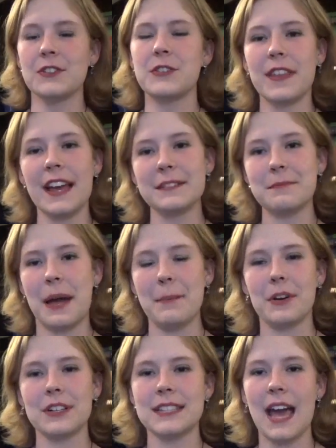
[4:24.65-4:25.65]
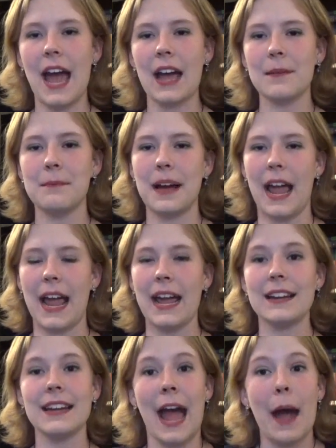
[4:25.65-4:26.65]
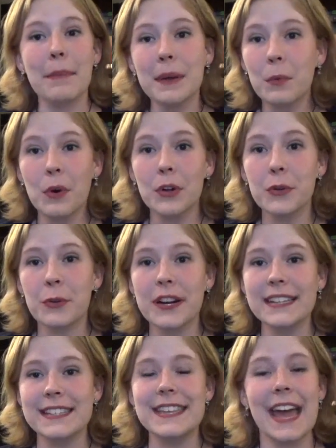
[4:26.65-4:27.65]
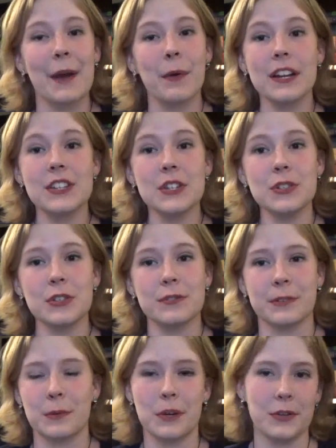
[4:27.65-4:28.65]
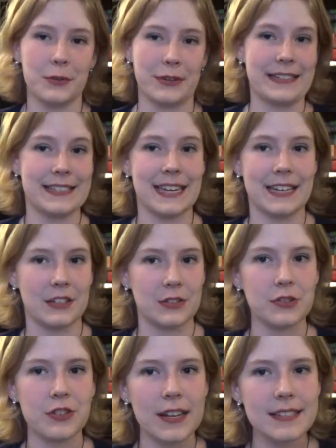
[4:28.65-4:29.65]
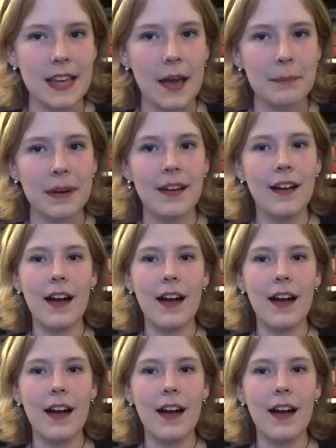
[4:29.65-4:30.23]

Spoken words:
So that's my book tag, and happy World Reads Day! What did you do for World Reads Day? Did you dress up?